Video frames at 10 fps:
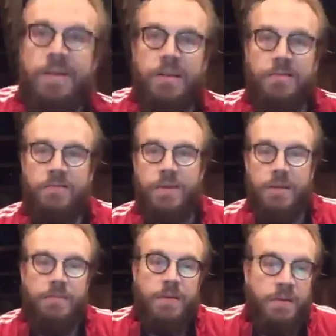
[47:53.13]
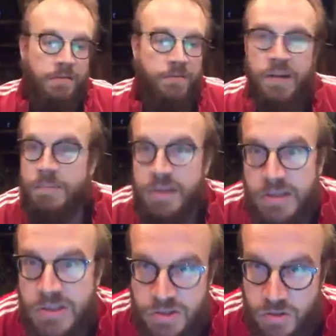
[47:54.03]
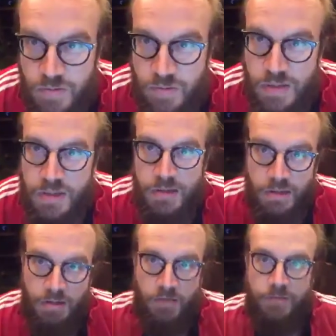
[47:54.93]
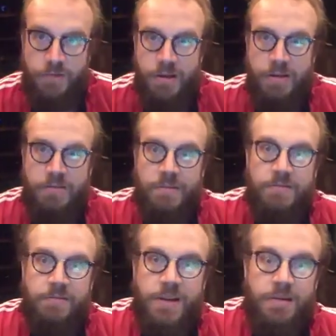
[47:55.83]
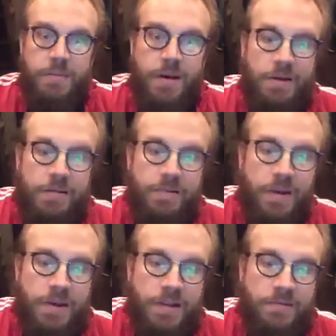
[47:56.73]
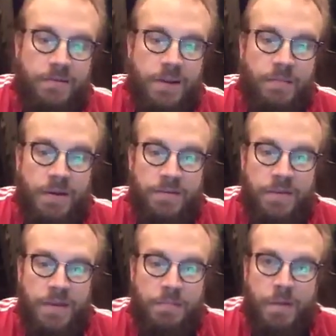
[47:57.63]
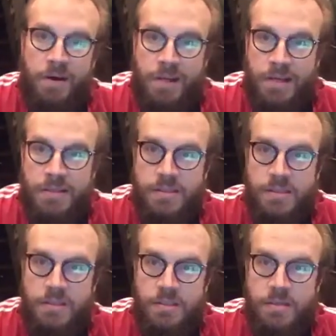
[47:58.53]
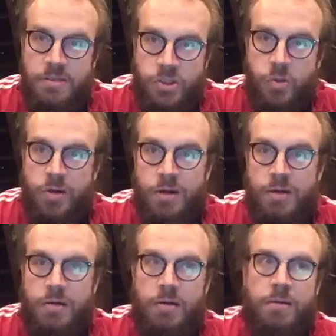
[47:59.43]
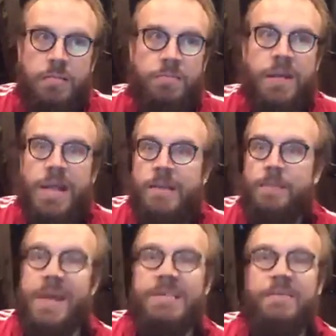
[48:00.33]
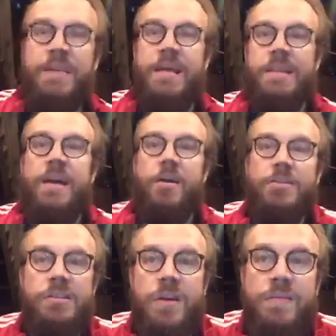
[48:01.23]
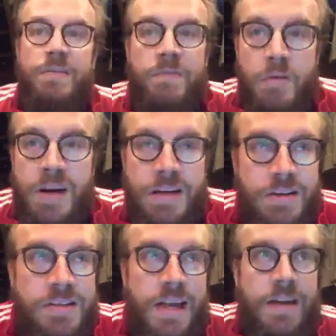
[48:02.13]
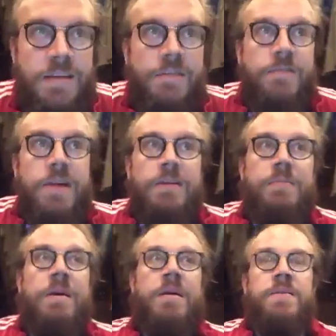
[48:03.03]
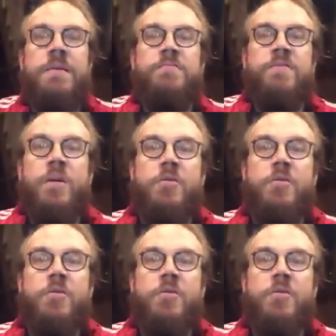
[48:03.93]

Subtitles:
freedom to consume, the freedom of the market, sure. But at the base of that, they also have a folk understanding of freedom that flows